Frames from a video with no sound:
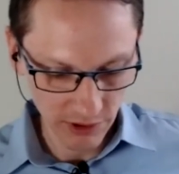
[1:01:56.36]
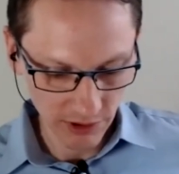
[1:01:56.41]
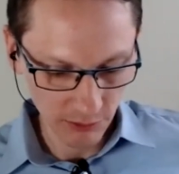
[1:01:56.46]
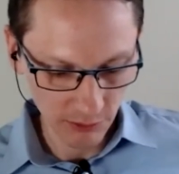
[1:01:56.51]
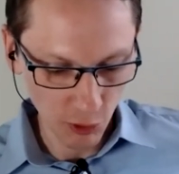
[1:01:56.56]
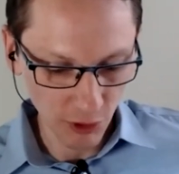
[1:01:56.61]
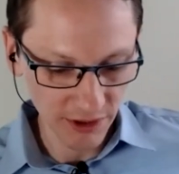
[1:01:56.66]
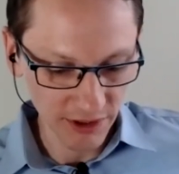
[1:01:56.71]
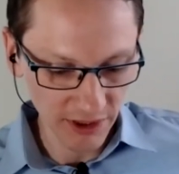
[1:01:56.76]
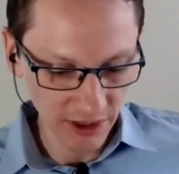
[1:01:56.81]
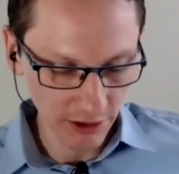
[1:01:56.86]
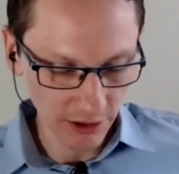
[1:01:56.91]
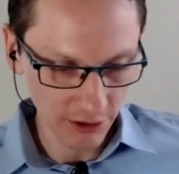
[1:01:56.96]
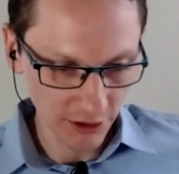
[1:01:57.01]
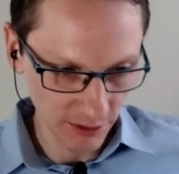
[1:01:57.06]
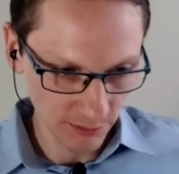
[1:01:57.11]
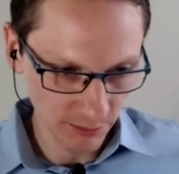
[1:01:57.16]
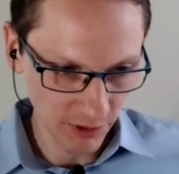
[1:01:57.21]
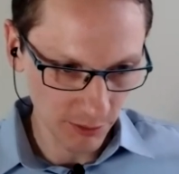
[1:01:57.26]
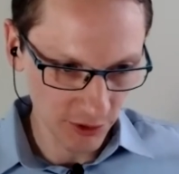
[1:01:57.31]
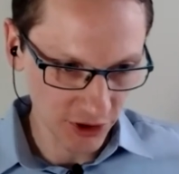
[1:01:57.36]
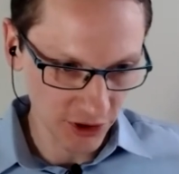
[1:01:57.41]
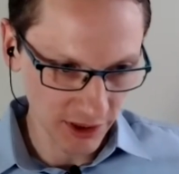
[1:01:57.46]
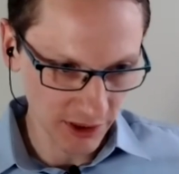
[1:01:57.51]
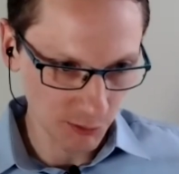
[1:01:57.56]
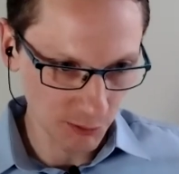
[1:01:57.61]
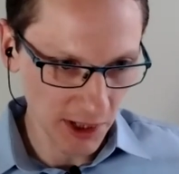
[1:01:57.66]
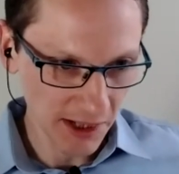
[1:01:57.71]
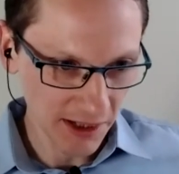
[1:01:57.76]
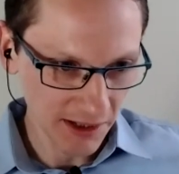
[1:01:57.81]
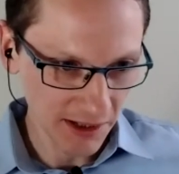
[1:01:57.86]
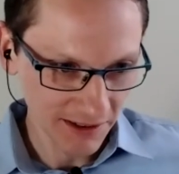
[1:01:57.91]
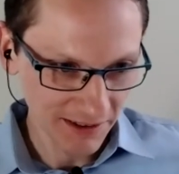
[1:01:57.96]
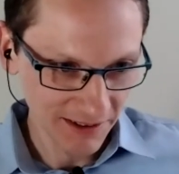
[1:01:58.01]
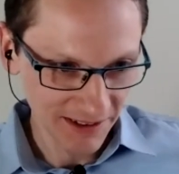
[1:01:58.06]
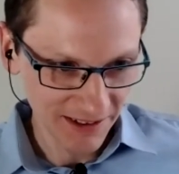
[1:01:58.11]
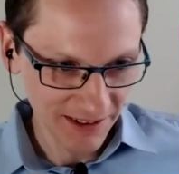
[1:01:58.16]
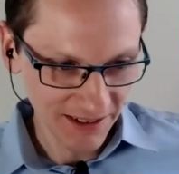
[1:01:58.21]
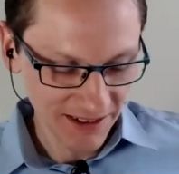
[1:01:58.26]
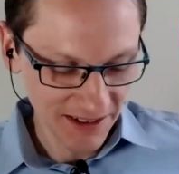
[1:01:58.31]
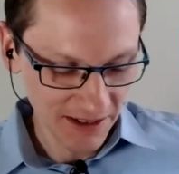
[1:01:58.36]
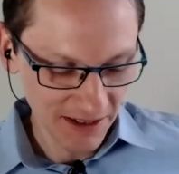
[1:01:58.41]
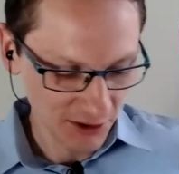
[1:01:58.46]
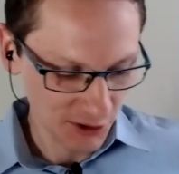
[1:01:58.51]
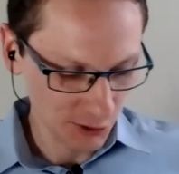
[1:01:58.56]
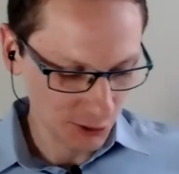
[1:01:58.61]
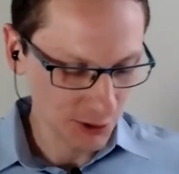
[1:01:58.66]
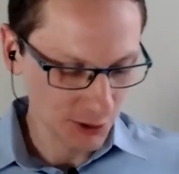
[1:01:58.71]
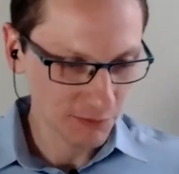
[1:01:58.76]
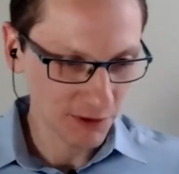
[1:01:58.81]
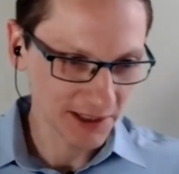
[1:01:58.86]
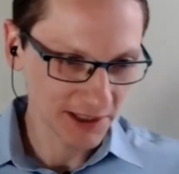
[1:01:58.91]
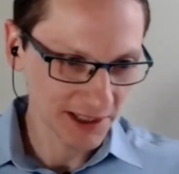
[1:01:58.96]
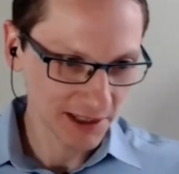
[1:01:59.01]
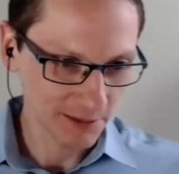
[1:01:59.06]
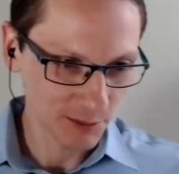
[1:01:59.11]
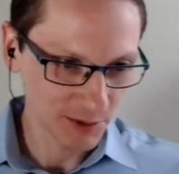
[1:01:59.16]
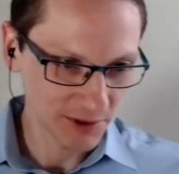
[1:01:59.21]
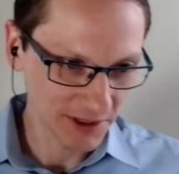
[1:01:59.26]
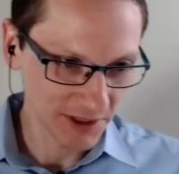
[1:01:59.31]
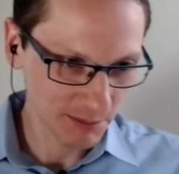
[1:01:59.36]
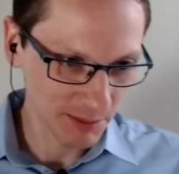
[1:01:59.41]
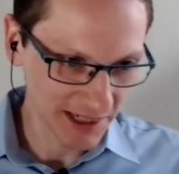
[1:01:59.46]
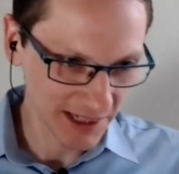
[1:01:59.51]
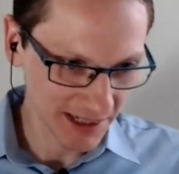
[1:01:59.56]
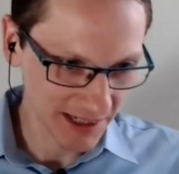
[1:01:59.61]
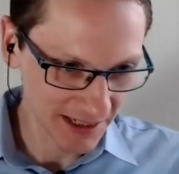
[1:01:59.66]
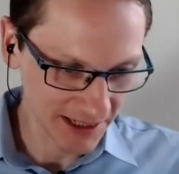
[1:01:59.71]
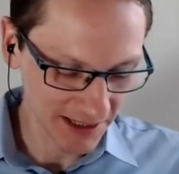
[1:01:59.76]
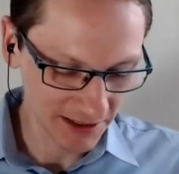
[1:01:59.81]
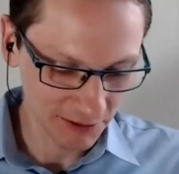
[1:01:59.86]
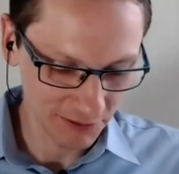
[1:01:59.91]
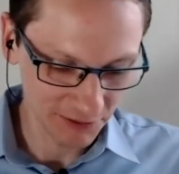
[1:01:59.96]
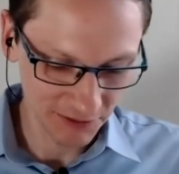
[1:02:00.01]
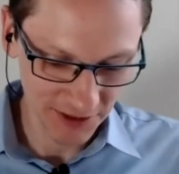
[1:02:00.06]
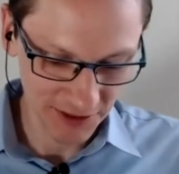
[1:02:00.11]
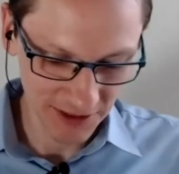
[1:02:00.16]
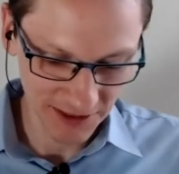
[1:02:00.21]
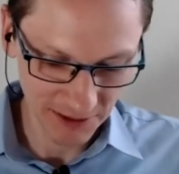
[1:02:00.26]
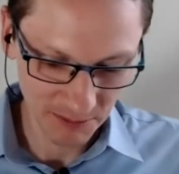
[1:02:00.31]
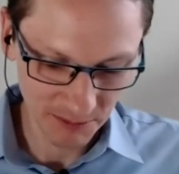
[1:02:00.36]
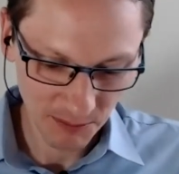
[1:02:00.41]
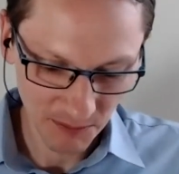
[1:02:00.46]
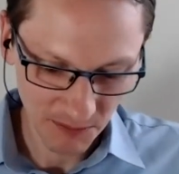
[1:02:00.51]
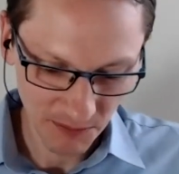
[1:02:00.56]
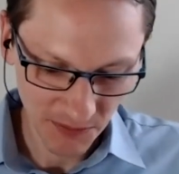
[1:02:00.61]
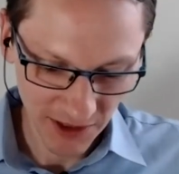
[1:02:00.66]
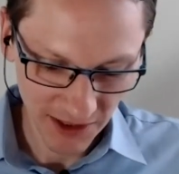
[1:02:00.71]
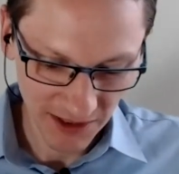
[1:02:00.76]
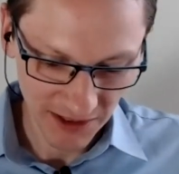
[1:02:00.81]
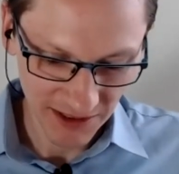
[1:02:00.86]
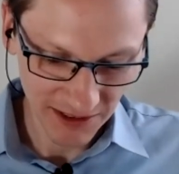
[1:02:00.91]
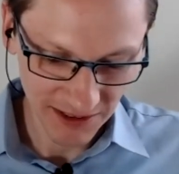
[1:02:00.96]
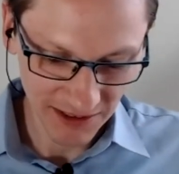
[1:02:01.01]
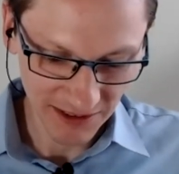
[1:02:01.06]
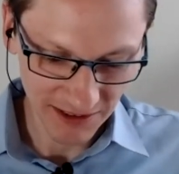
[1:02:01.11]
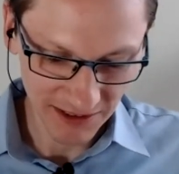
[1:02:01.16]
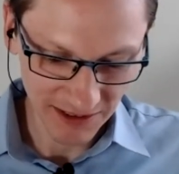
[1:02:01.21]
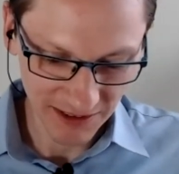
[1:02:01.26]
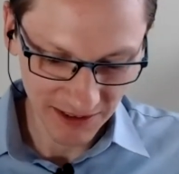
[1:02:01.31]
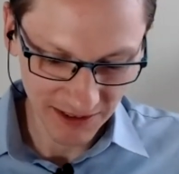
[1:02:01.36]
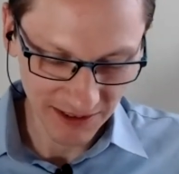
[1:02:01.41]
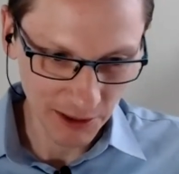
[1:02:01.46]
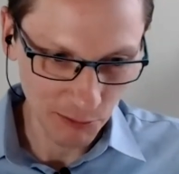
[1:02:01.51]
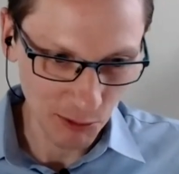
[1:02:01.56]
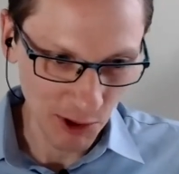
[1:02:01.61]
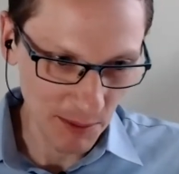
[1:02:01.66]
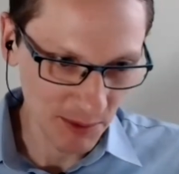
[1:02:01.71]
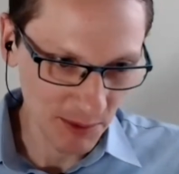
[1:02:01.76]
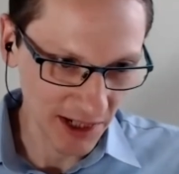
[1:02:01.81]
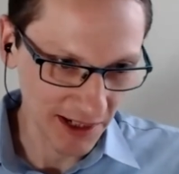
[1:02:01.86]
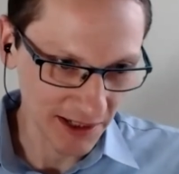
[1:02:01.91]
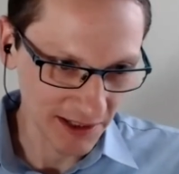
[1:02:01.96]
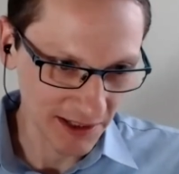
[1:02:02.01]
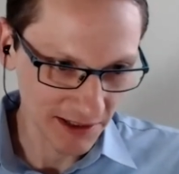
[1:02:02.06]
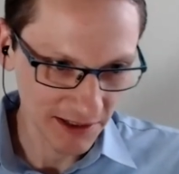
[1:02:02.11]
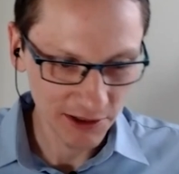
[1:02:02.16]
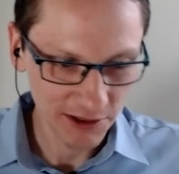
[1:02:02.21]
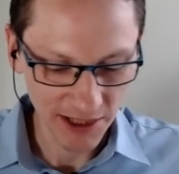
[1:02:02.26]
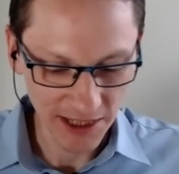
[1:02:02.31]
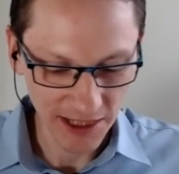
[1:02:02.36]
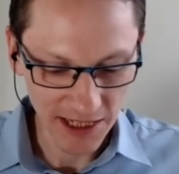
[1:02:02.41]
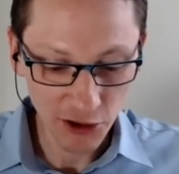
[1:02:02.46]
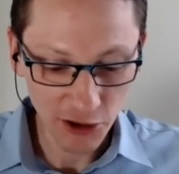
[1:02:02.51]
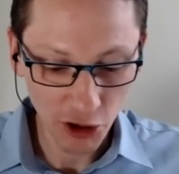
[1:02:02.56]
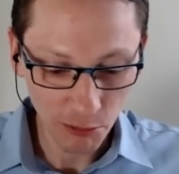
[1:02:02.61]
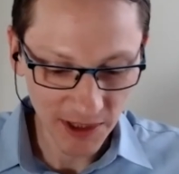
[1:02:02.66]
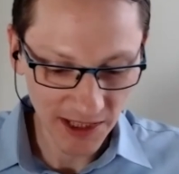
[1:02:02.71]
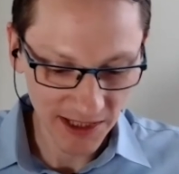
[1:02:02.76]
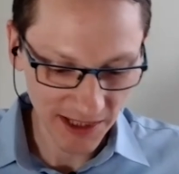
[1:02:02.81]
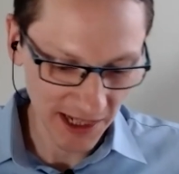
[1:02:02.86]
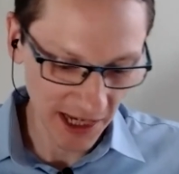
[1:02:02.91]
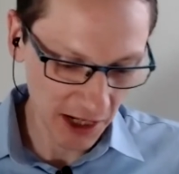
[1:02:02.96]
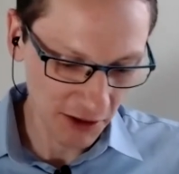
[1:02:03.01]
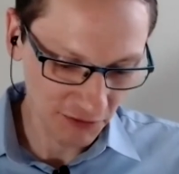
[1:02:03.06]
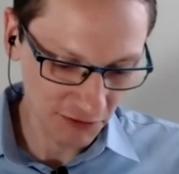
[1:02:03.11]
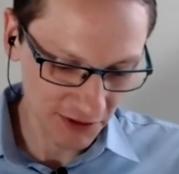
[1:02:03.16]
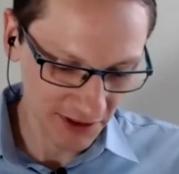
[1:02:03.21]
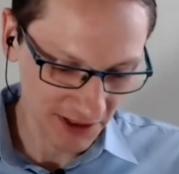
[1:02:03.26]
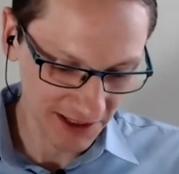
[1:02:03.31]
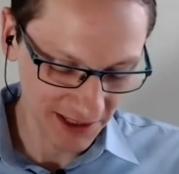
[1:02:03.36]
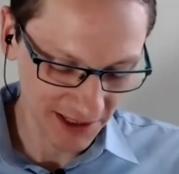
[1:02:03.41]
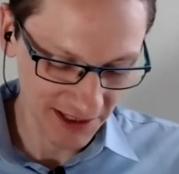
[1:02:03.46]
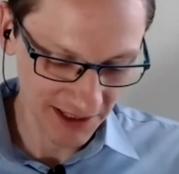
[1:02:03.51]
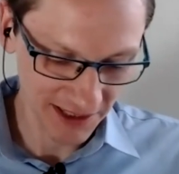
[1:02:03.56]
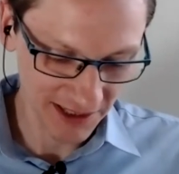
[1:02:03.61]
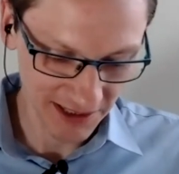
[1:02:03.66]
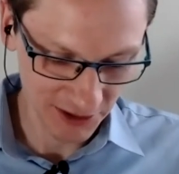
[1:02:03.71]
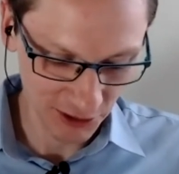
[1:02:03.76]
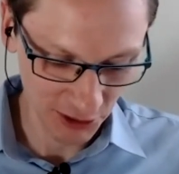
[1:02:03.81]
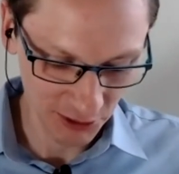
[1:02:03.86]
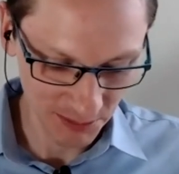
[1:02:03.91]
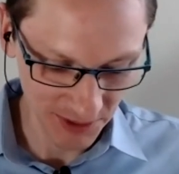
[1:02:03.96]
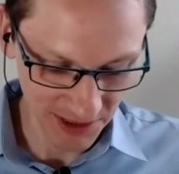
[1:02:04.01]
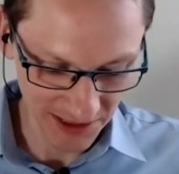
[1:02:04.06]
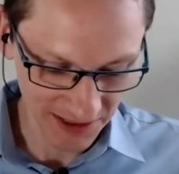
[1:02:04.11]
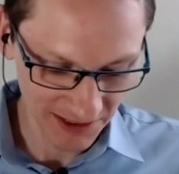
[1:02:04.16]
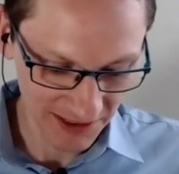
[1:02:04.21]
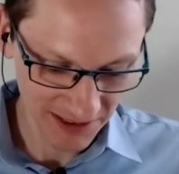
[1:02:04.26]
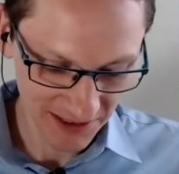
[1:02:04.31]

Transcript: uh, one gigahertz published as well. So you find them on the specs list of uh, uh, the website. The ENOB itself has not been,